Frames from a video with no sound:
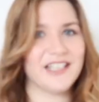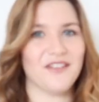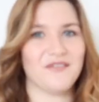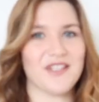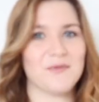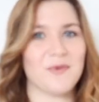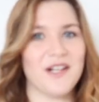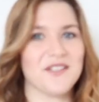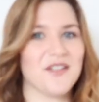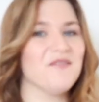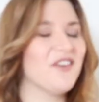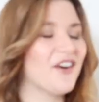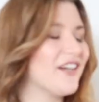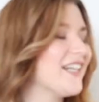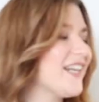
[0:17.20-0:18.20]
love this brand, so I'm
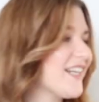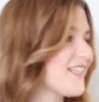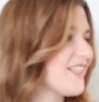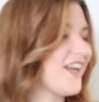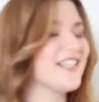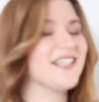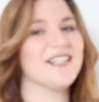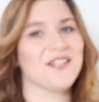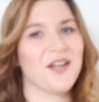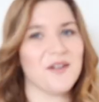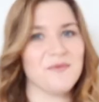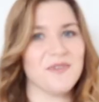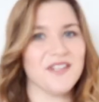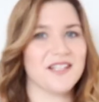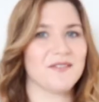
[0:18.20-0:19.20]
very excited to
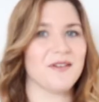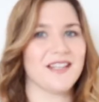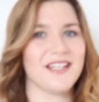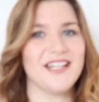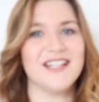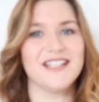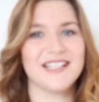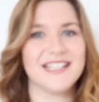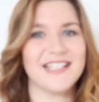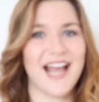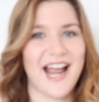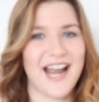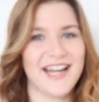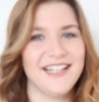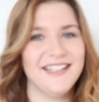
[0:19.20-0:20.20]
open this with you
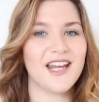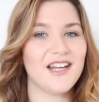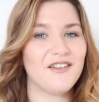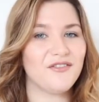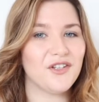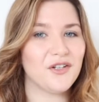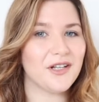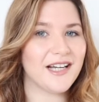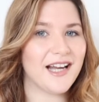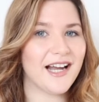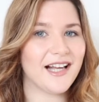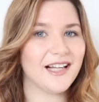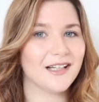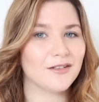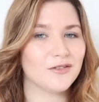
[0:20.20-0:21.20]
today. If you can
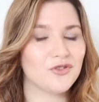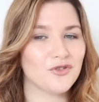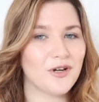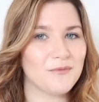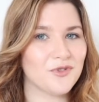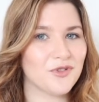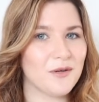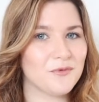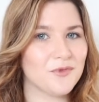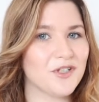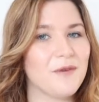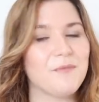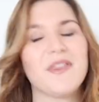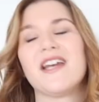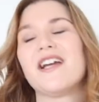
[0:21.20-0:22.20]
hear a little drip, drip,
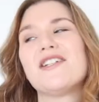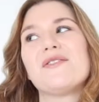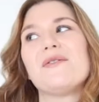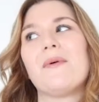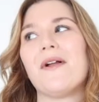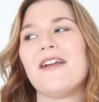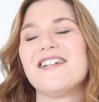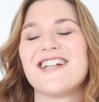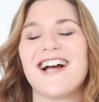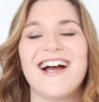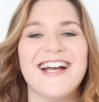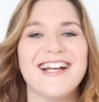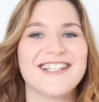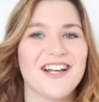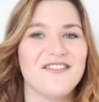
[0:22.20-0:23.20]
drip, then I do
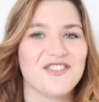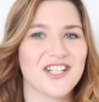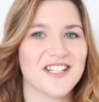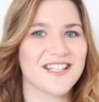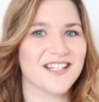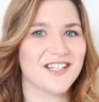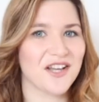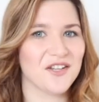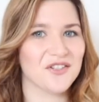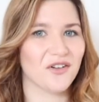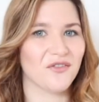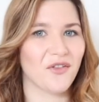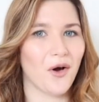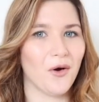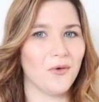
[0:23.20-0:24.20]
apologise. I've just turned
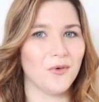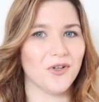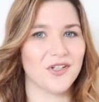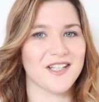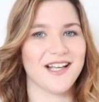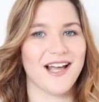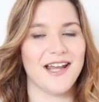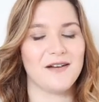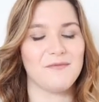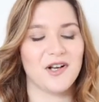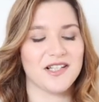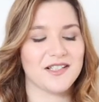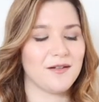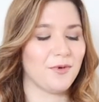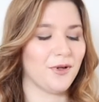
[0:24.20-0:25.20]
off the hot water and I
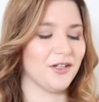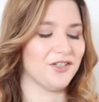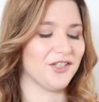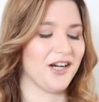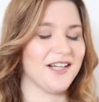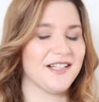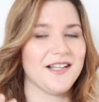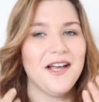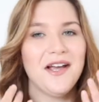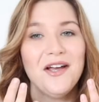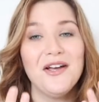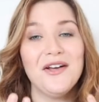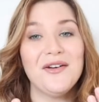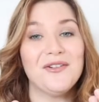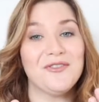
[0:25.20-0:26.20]
must apologise
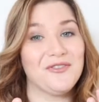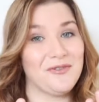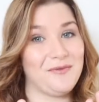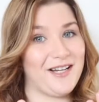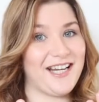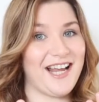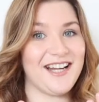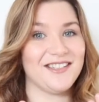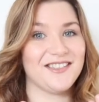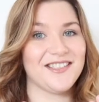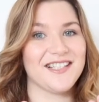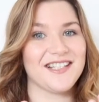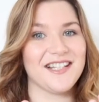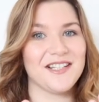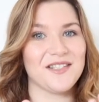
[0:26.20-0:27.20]
for my
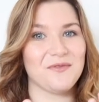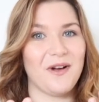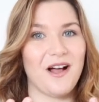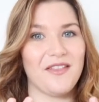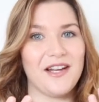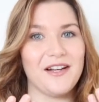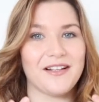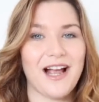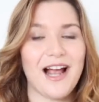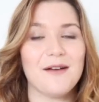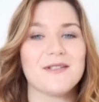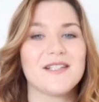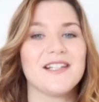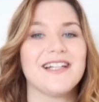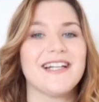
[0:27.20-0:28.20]
nails as well. They look
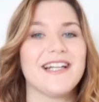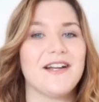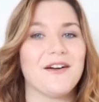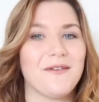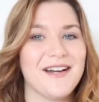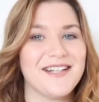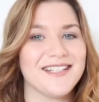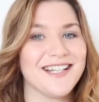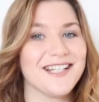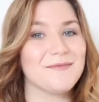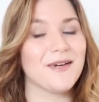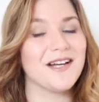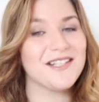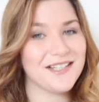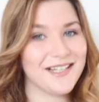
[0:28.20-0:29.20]
absolutely horrendous,
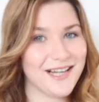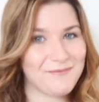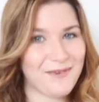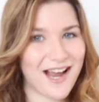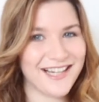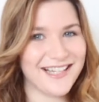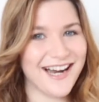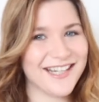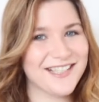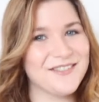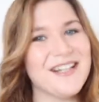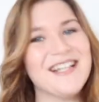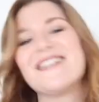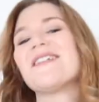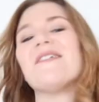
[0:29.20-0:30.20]
but I do get paid next
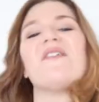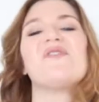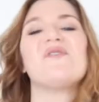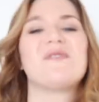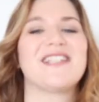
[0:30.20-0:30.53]
week, so I will be